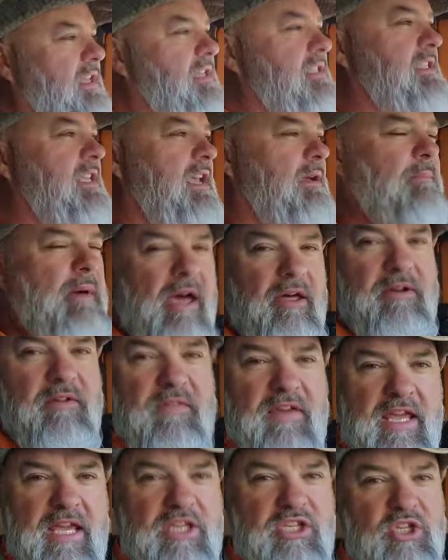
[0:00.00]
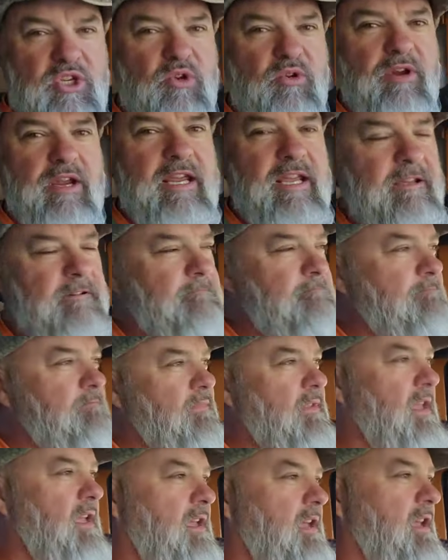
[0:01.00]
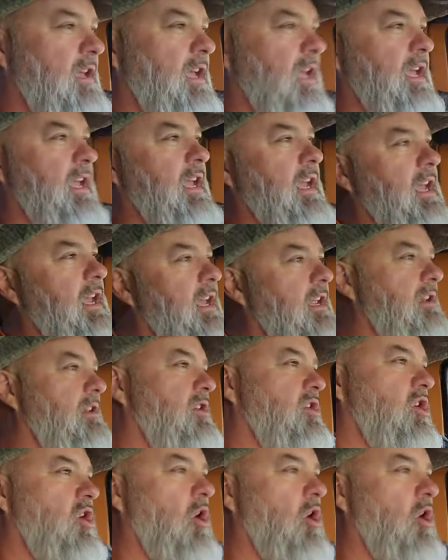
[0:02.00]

is the amount of history and